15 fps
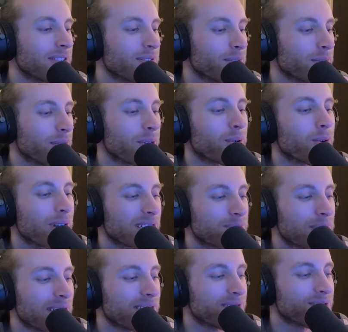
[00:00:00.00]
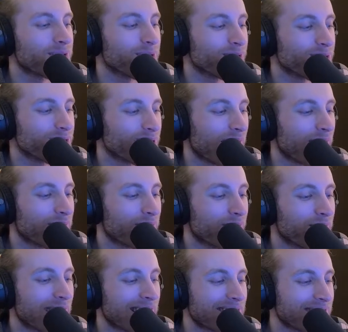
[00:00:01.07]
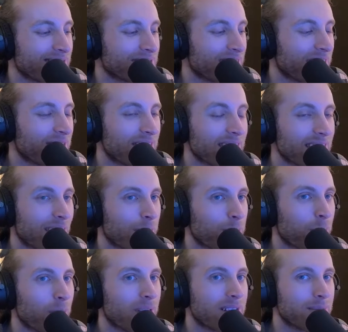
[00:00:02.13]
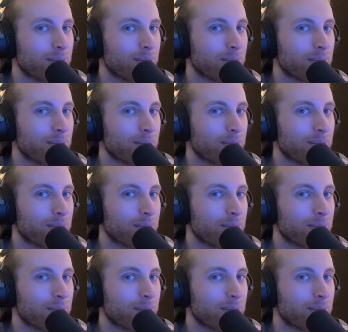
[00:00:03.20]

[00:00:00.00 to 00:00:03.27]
of shaved faces, I think I'm going